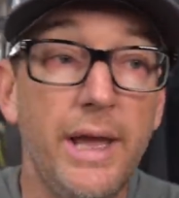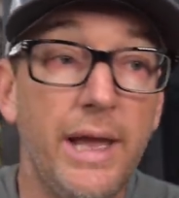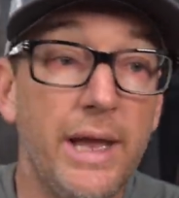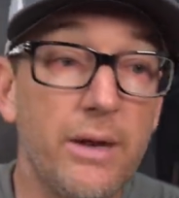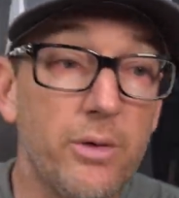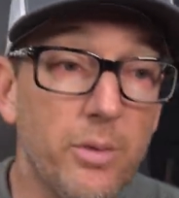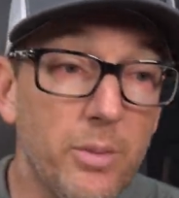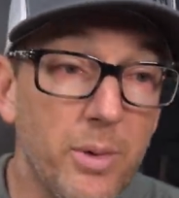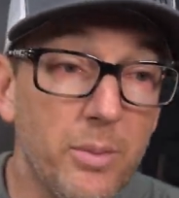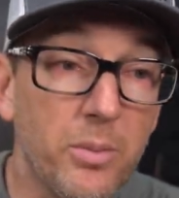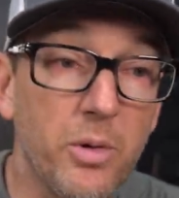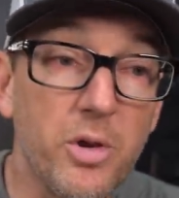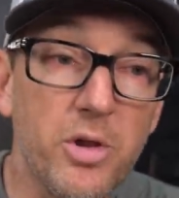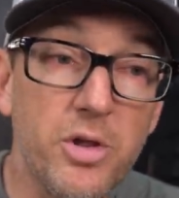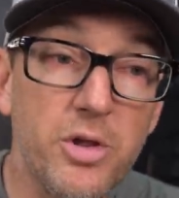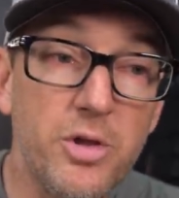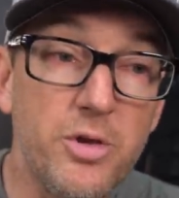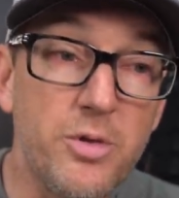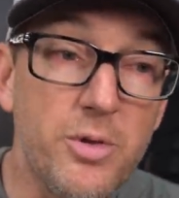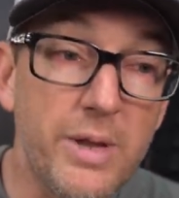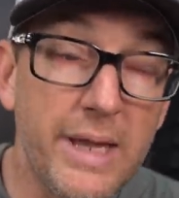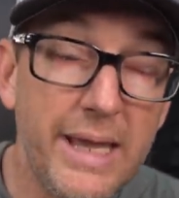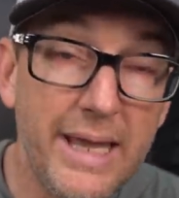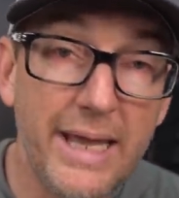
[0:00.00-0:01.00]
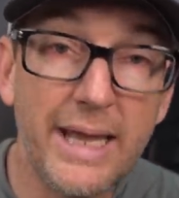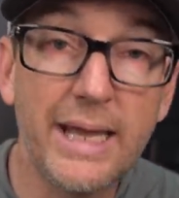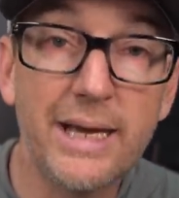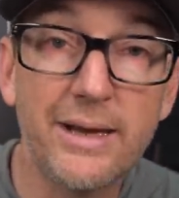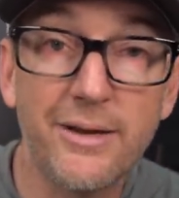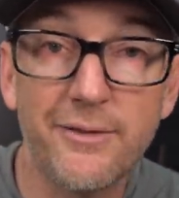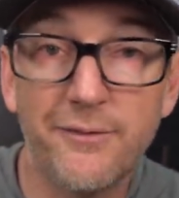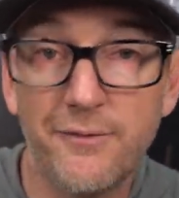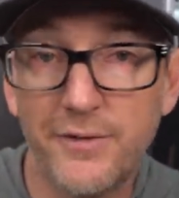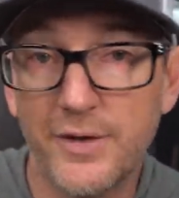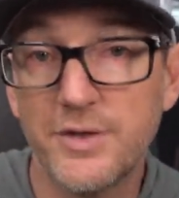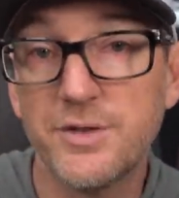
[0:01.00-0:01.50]
And remember, you can't
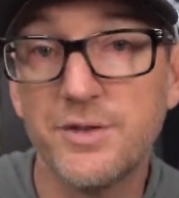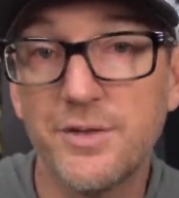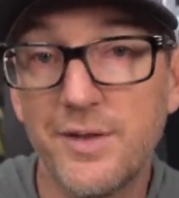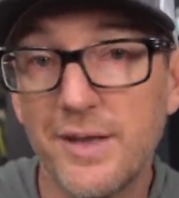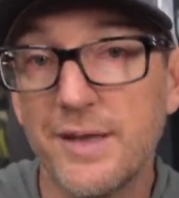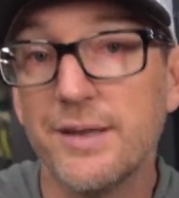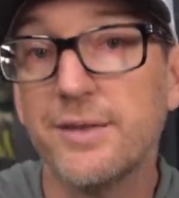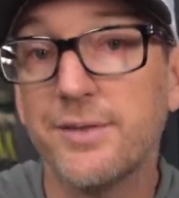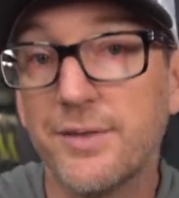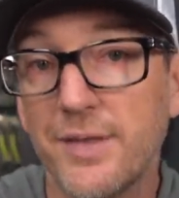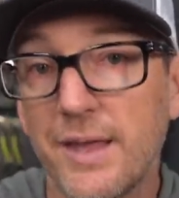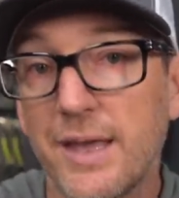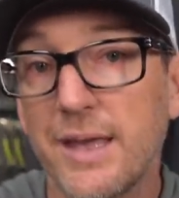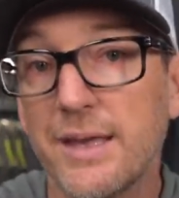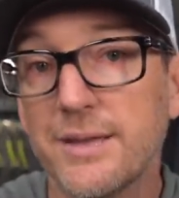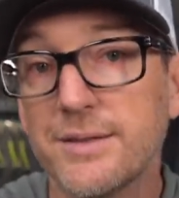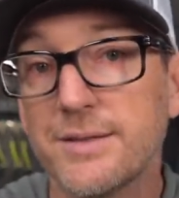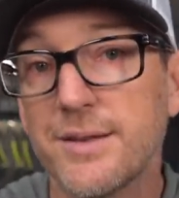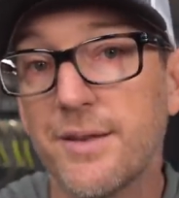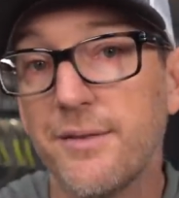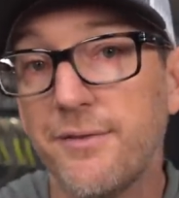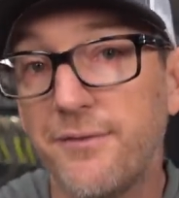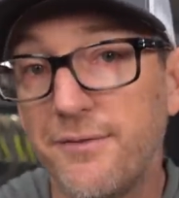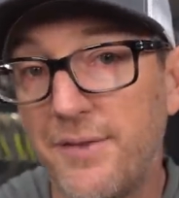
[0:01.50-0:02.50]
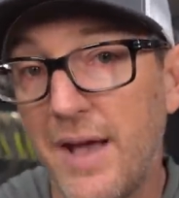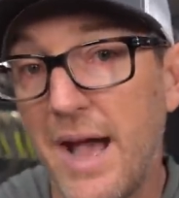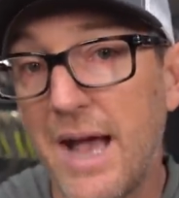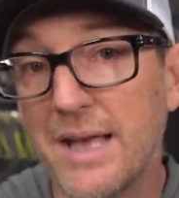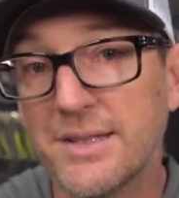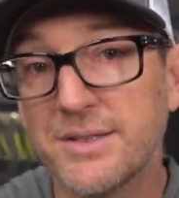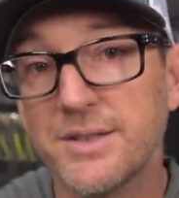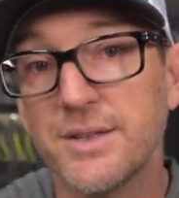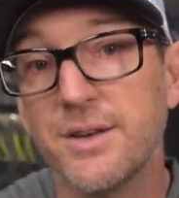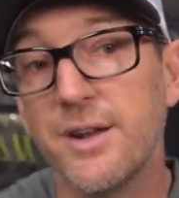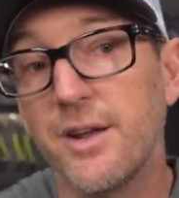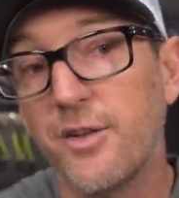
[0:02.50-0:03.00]
fish these things
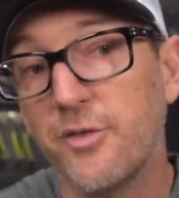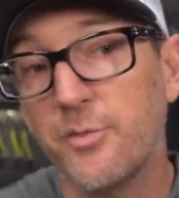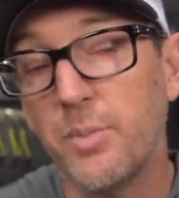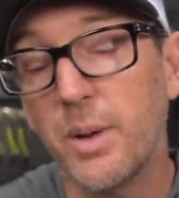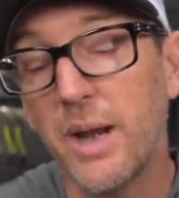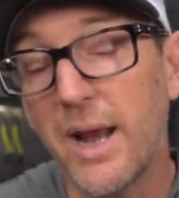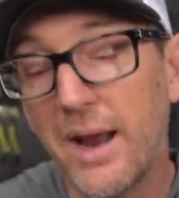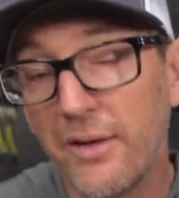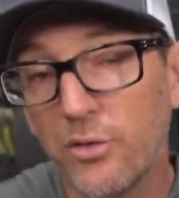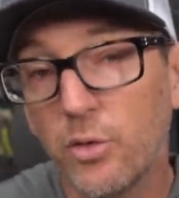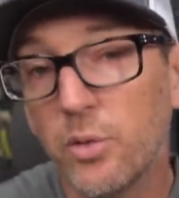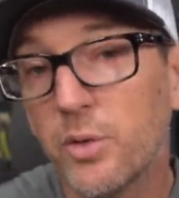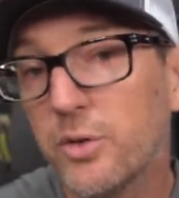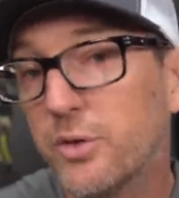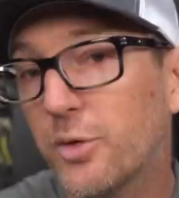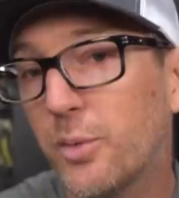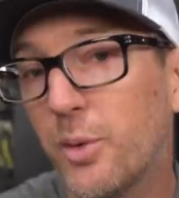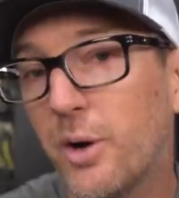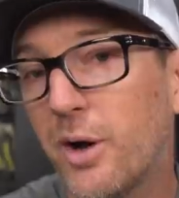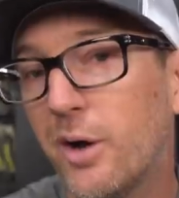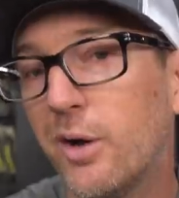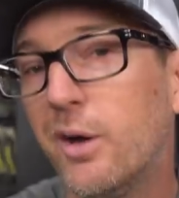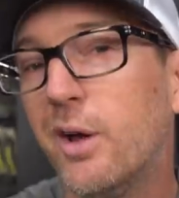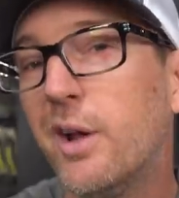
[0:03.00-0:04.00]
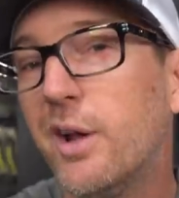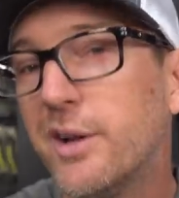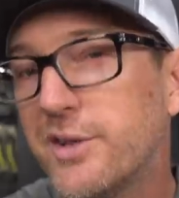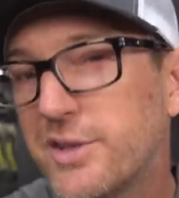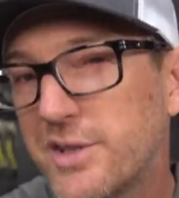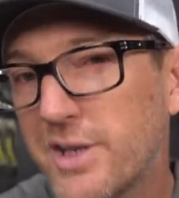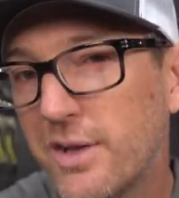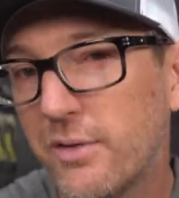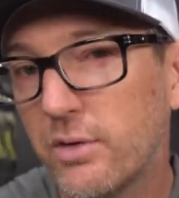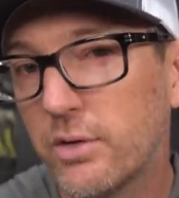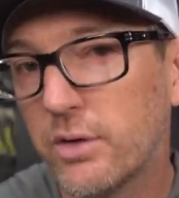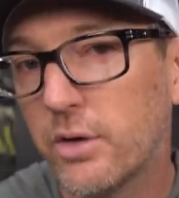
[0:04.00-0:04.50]
fast enough, but every once in a while,
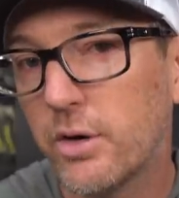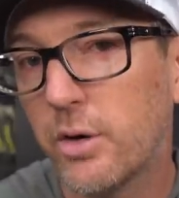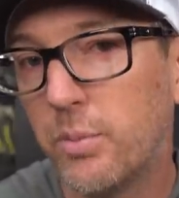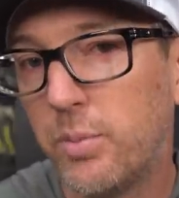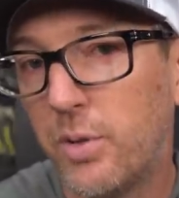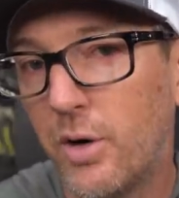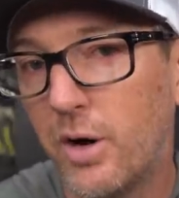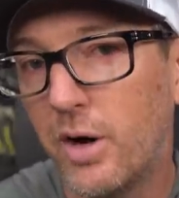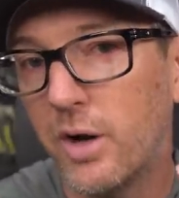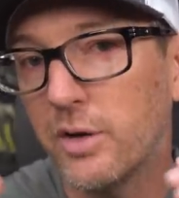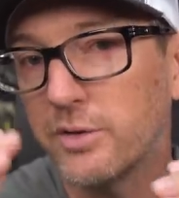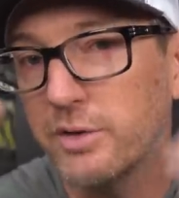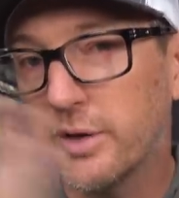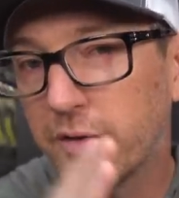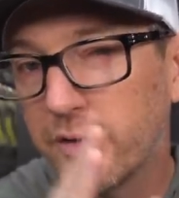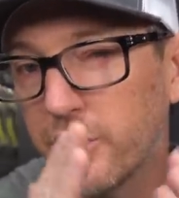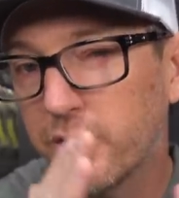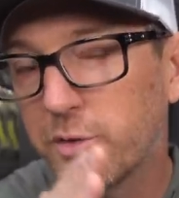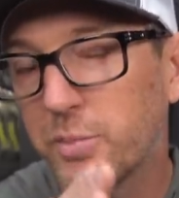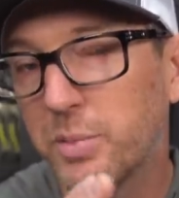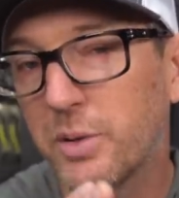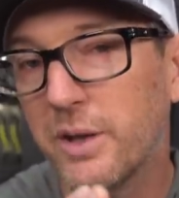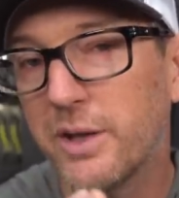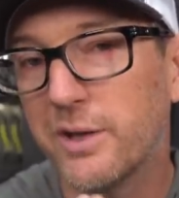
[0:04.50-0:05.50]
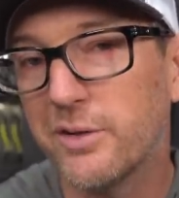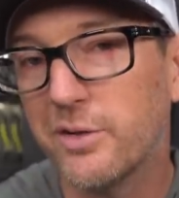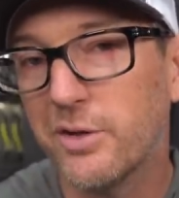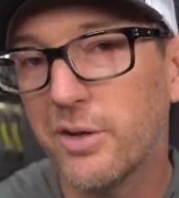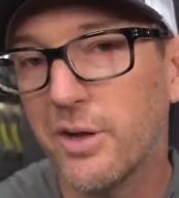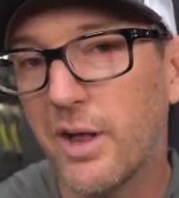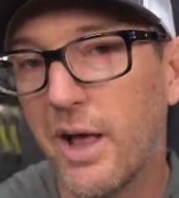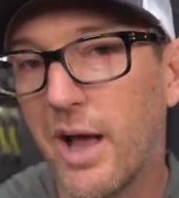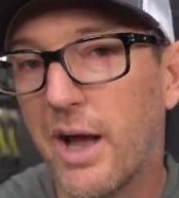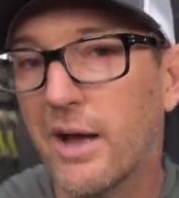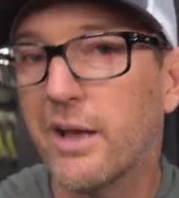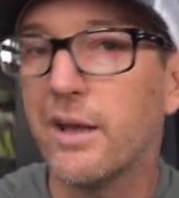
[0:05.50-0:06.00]
just give it a little pause, let those blades
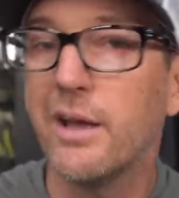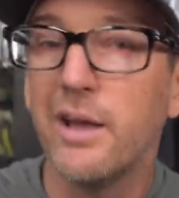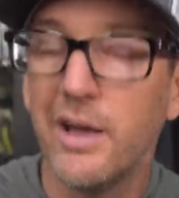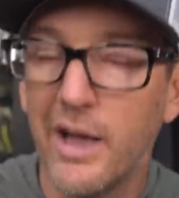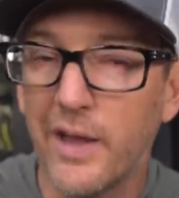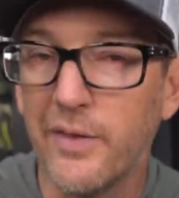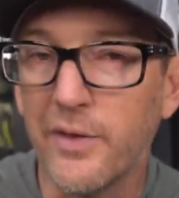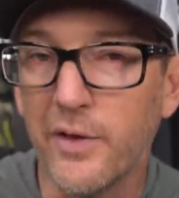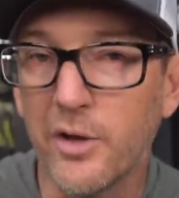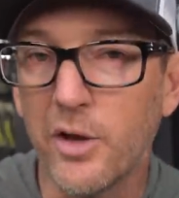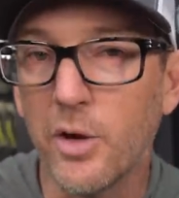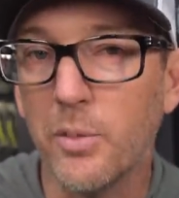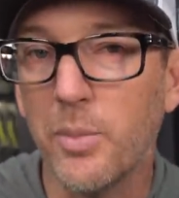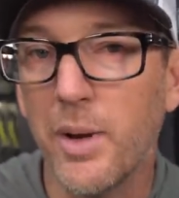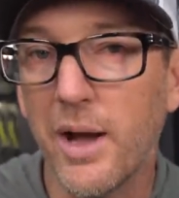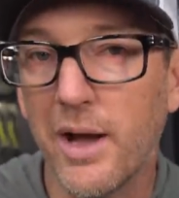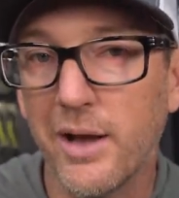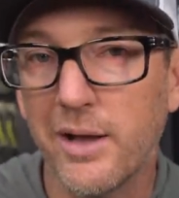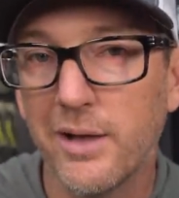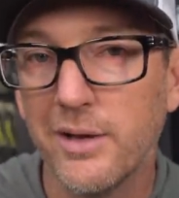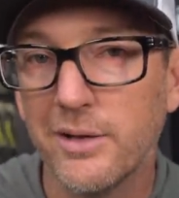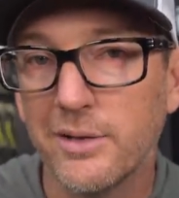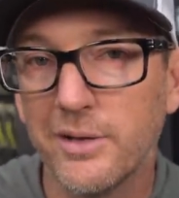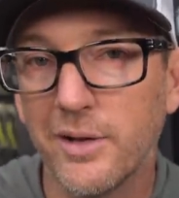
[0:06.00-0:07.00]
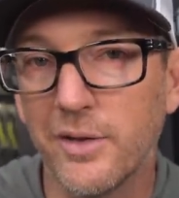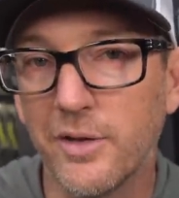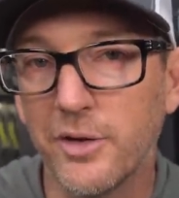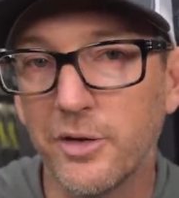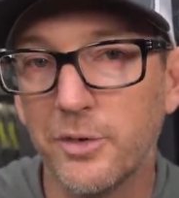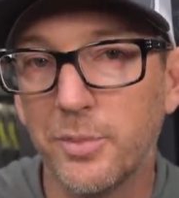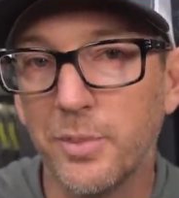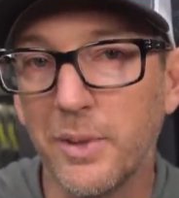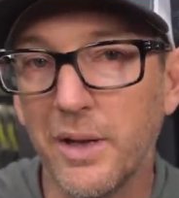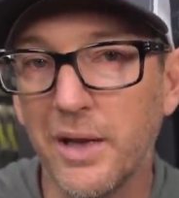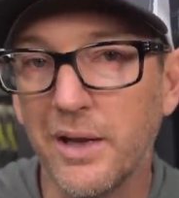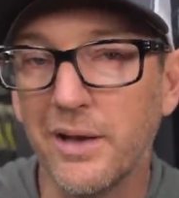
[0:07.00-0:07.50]
clack, and then go back to the
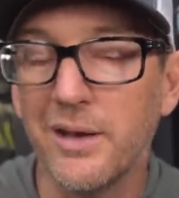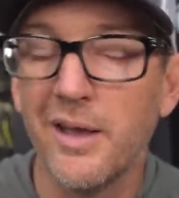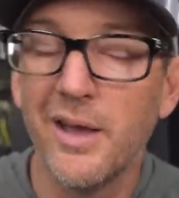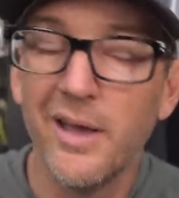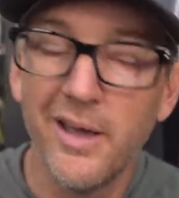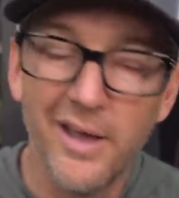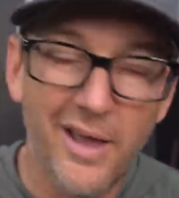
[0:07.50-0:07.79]
speed.